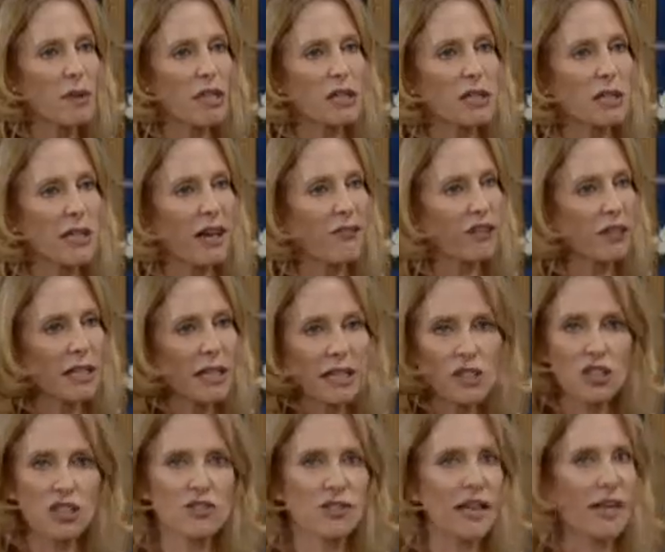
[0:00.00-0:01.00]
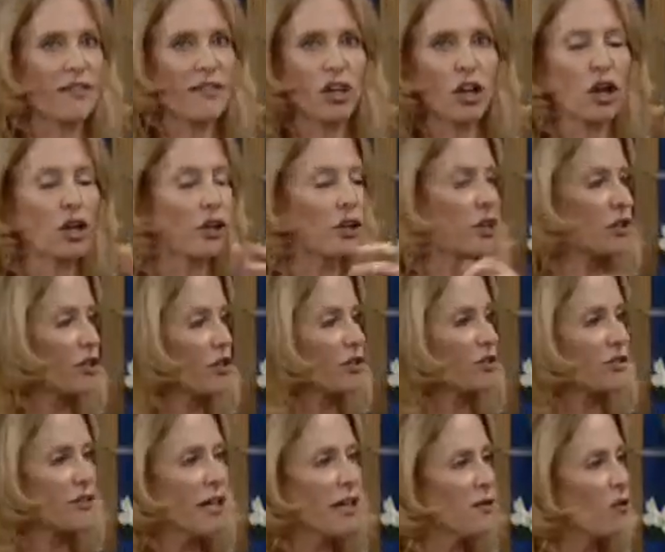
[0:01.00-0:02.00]
minutes left, and let's just say they're all going to
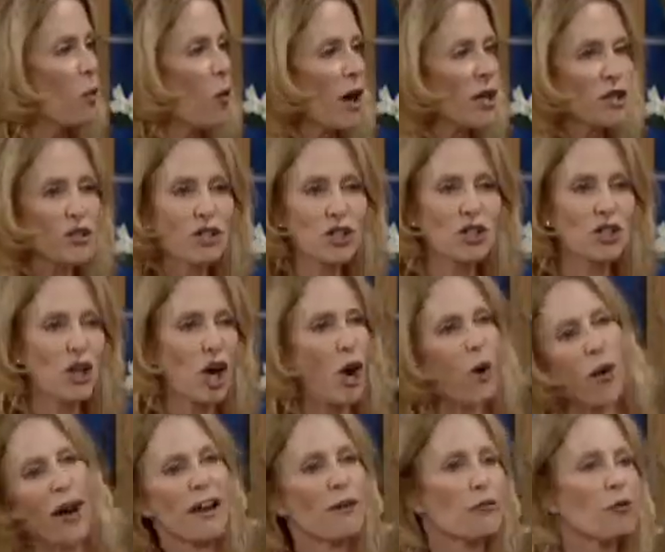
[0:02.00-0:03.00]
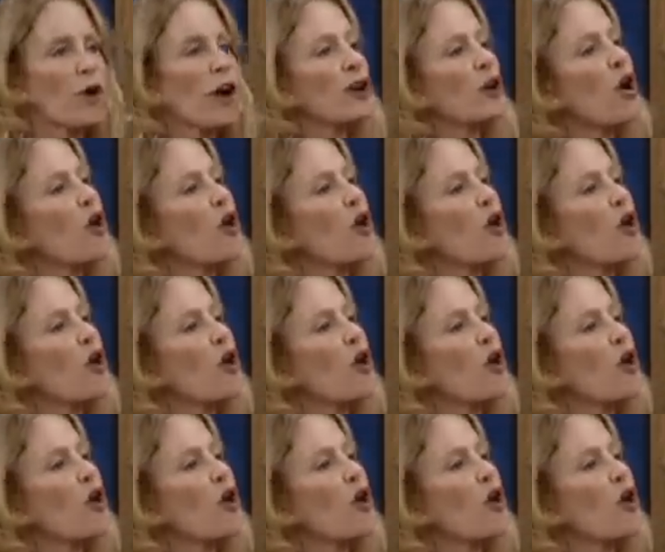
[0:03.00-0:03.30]
just watch this show and run